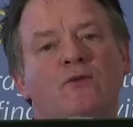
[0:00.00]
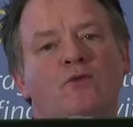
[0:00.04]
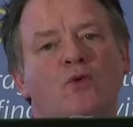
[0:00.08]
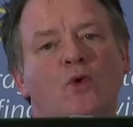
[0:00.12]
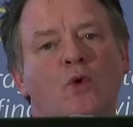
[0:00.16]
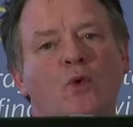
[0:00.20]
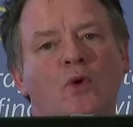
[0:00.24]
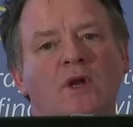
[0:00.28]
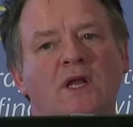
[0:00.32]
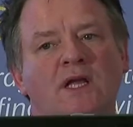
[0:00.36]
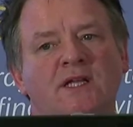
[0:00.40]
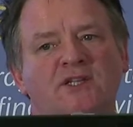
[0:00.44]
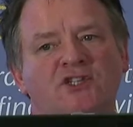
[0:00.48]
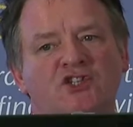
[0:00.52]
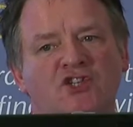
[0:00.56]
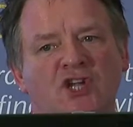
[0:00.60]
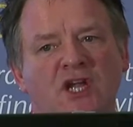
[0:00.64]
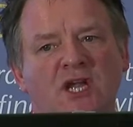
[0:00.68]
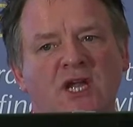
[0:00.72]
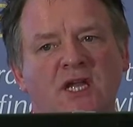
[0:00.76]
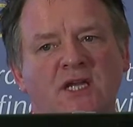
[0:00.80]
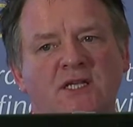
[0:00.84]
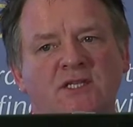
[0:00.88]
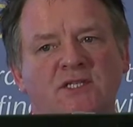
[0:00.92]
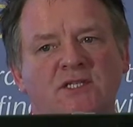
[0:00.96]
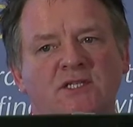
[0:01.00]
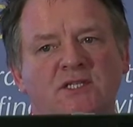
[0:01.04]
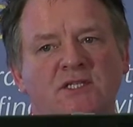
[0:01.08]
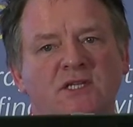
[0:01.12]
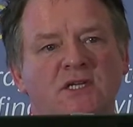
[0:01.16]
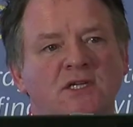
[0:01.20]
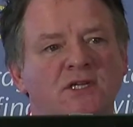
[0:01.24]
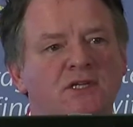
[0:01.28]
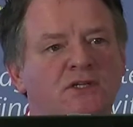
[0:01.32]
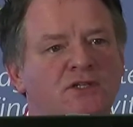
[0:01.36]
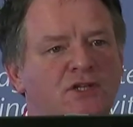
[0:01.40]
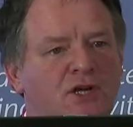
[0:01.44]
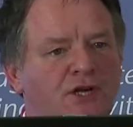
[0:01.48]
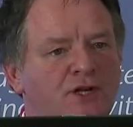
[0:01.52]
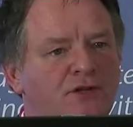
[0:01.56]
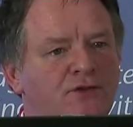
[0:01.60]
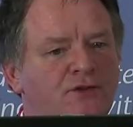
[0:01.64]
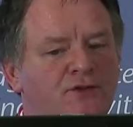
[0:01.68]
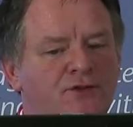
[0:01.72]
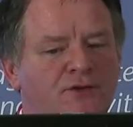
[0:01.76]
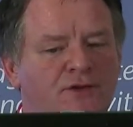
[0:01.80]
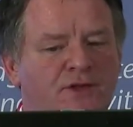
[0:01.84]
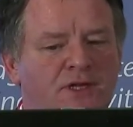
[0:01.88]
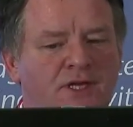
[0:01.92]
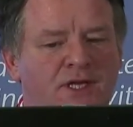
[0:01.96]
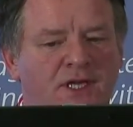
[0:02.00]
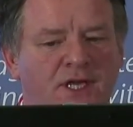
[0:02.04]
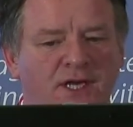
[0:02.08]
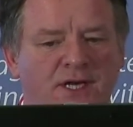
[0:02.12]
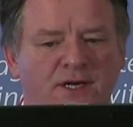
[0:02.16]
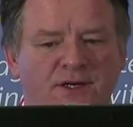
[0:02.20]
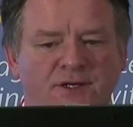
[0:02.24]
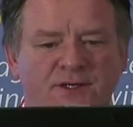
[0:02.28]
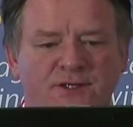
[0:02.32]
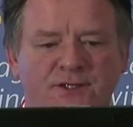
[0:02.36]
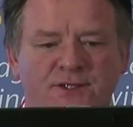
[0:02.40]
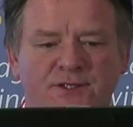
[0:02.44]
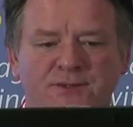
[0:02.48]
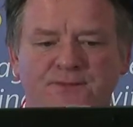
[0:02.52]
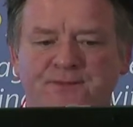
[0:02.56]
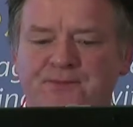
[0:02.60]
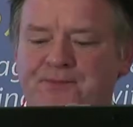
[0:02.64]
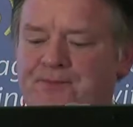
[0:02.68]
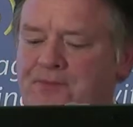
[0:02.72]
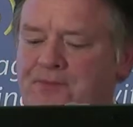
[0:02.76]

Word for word: role had changed down through the years.